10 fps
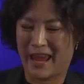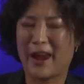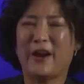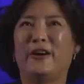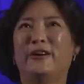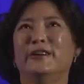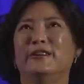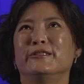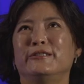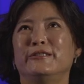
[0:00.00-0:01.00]
there
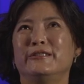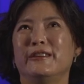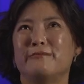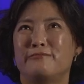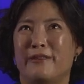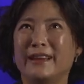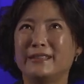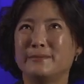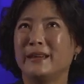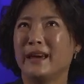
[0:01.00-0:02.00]
to
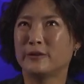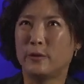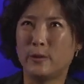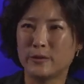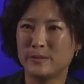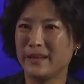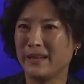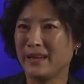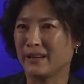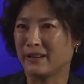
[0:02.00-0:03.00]
embrace me and hold
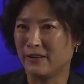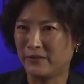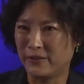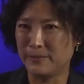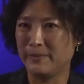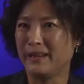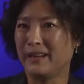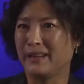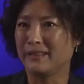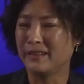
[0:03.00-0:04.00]
me and comfort
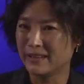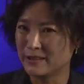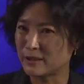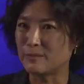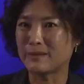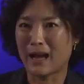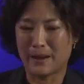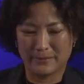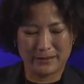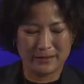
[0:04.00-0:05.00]
me and mm-hmm.
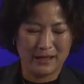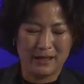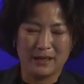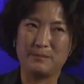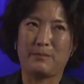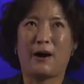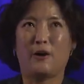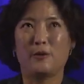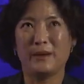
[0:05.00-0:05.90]
sometimes empower